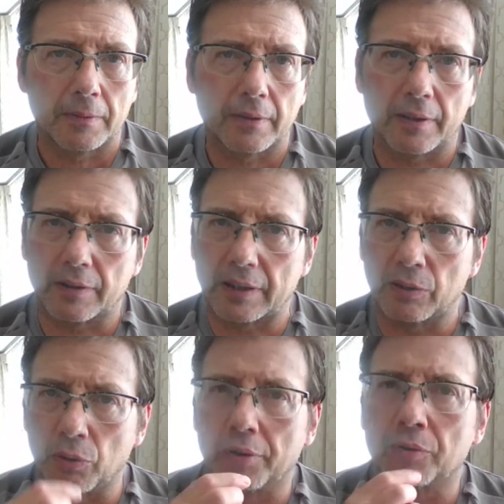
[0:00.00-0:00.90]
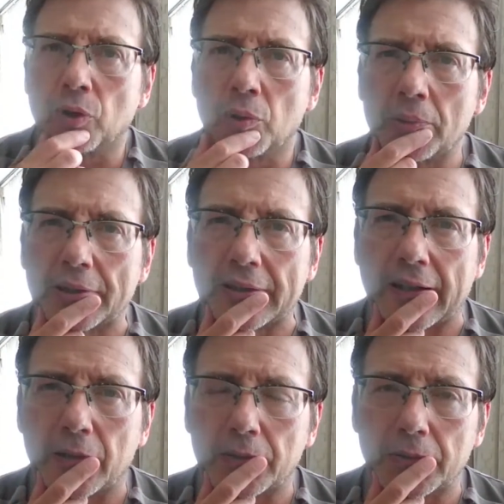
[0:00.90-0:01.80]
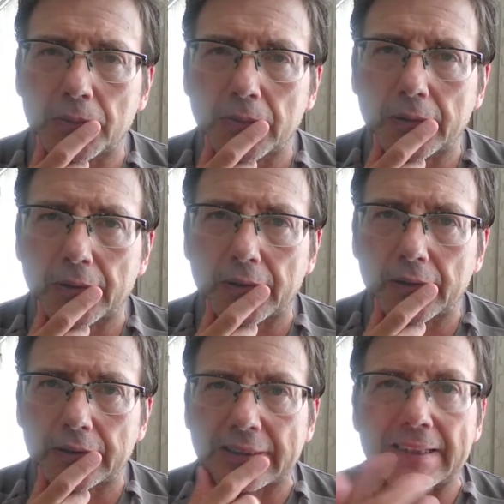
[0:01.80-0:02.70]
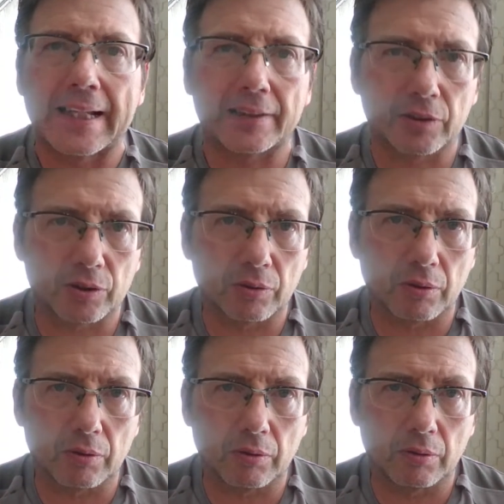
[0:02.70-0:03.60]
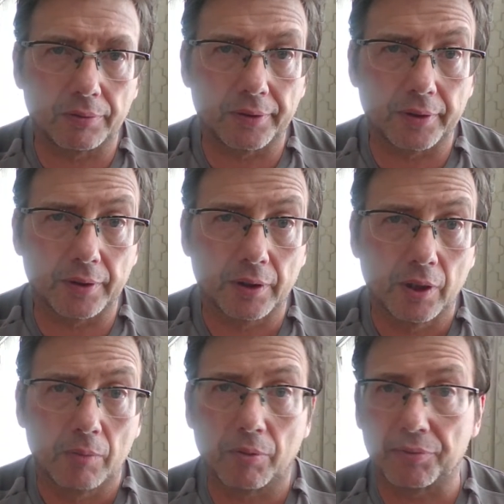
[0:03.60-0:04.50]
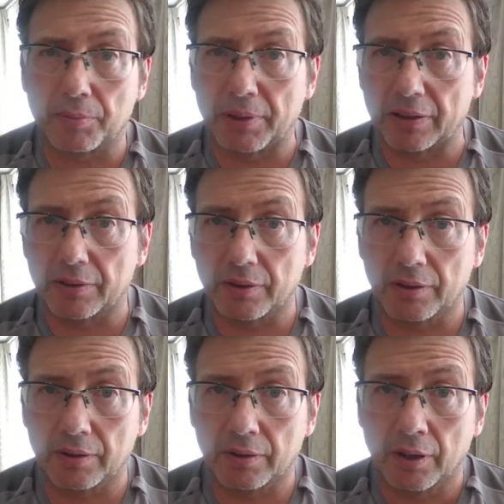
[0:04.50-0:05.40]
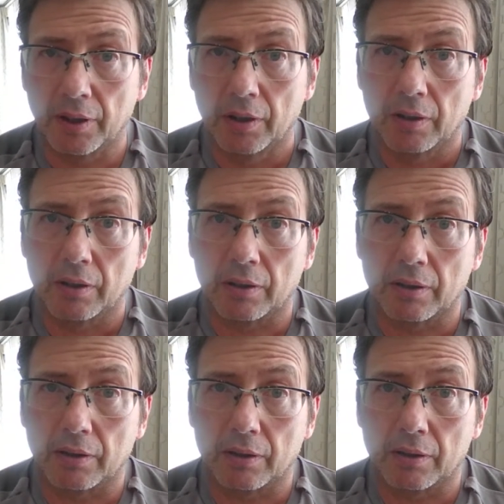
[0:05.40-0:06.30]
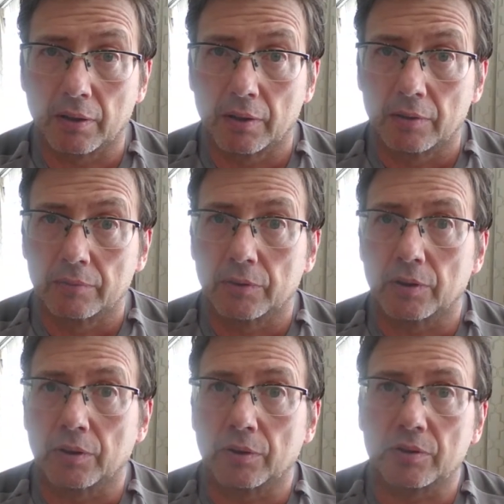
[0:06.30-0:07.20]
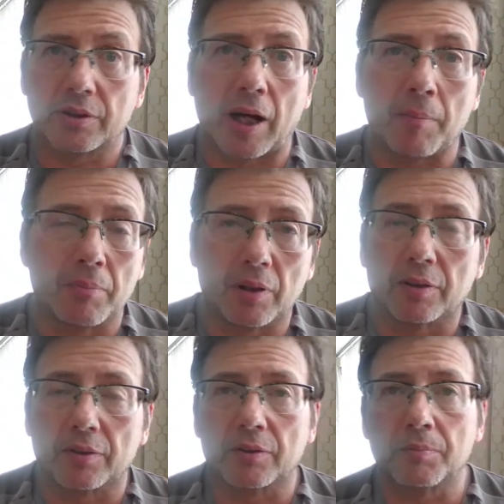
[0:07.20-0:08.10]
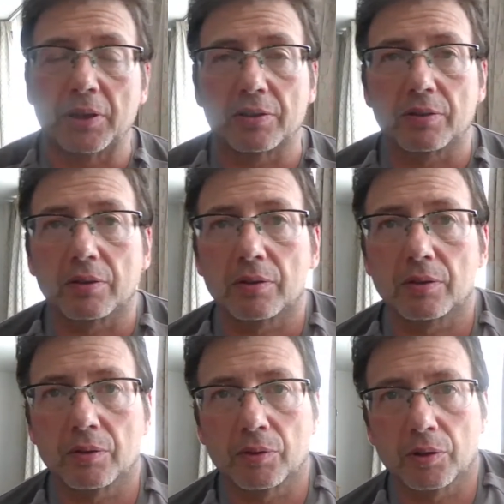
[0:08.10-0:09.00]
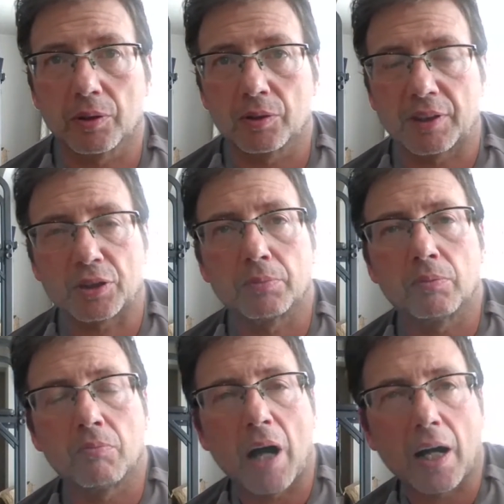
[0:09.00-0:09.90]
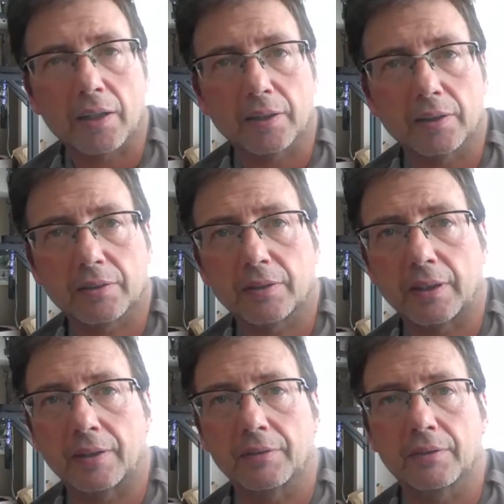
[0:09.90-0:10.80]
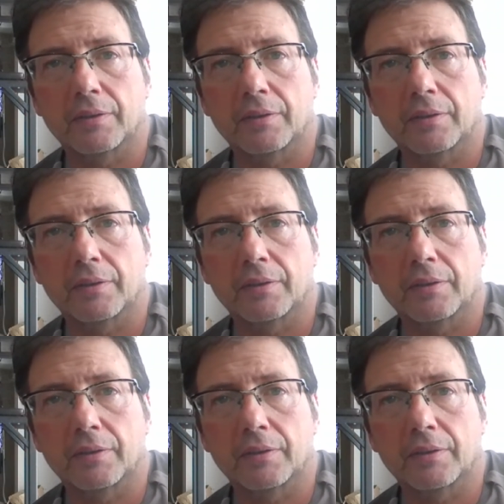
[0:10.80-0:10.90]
learn normally how to select the stock on profitability, uh, TAM. It means the addressable market, and